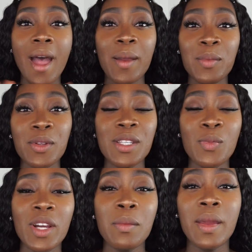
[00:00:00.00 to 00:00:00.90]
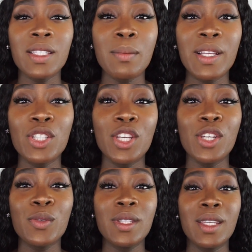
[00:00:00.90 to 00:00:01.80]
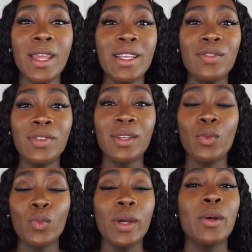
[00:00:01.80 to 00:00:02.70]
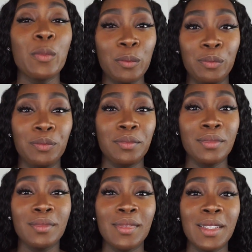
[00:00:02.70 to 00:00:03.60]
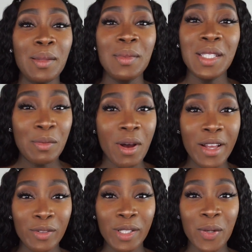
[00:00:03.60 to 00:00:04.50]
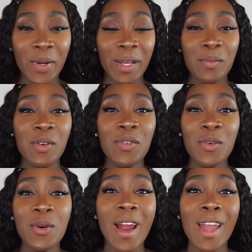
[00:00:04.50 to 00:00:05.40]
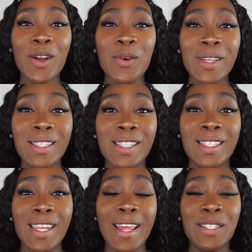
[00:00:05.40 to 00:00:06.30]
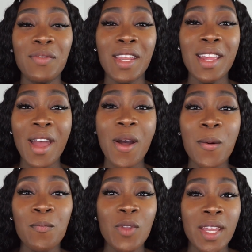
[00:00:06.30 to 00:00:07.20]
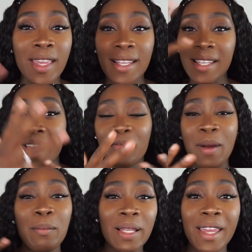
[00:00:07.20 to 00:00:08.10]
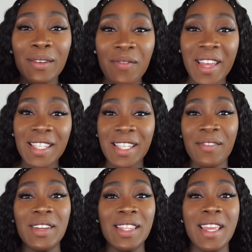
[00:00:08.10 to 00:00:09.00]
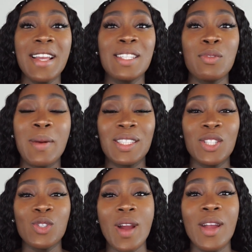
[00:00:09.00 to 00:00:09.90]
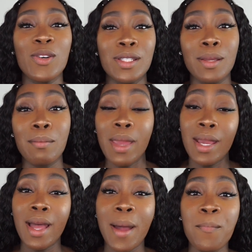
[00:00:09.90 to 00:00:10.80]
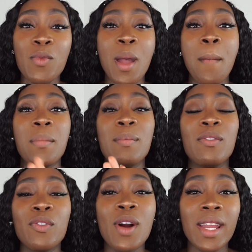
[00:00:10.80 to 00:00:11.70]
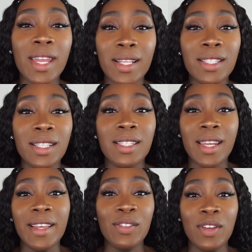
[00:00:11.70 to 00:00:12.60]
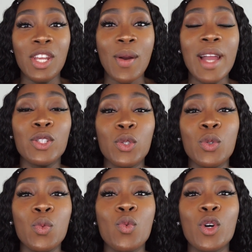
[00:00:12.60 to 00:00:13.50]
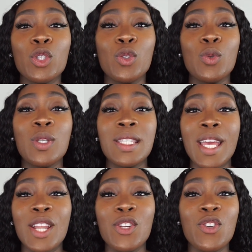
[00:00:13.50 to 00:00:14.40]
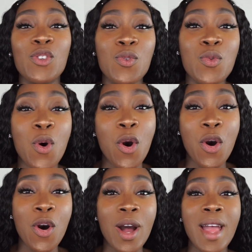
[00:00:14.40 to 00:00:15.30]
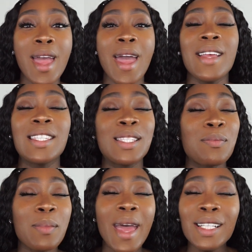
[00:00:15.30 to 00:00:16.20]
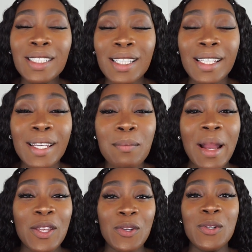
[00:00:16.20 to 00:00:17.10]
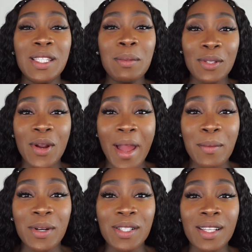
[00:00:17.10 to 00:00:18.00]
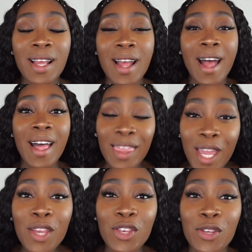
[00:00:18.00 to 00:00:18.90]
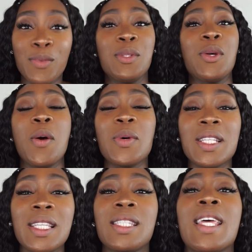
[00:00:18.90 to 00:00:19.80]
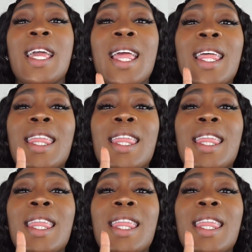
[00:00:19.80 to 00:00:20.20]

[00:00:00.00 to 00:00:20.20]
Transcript: Hi beauties, welcome back to my channel. Let me just pause really quick before I go into today's video. Yes, I have my plain face and everything because we're about to try on some makeup. But before I get into today's video, I do want to send you all, especially my new subscribers, a thank you. So I wanted to say